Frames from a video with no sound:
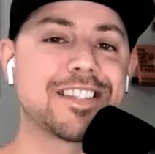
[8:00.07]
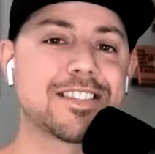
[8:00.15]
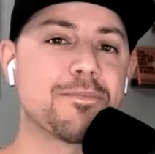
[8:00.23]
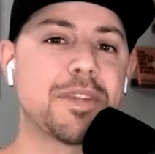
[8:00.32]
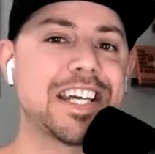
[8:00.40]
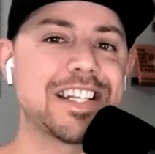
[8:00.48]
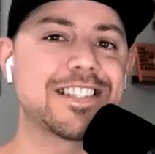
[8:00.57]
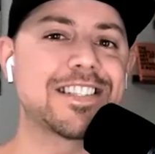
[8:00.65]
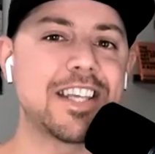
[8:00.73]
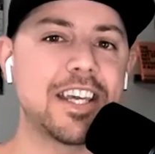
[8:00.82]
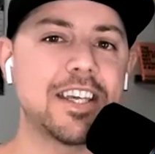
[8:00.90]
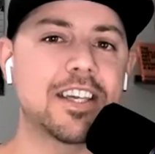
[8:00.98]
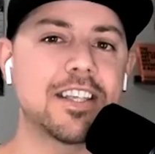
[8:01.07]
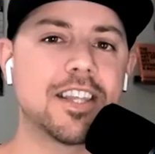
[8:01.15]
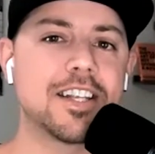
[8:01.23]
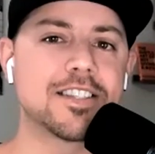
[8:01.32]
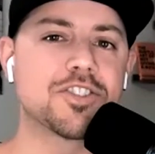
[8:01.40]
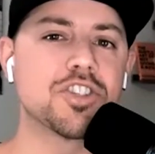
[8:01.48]
has something at stake,
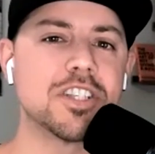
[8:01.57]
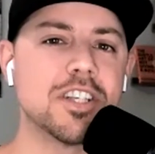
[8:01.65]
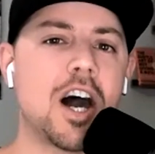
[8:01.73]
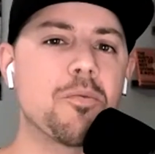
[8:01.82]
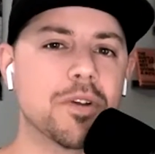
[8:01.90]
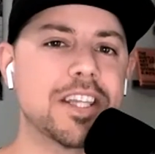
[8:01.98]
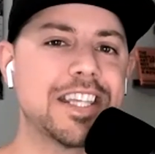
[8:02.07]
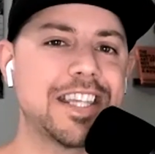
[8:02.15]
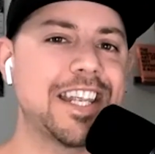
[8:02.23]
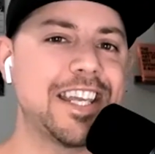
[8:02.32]
then it's just not really that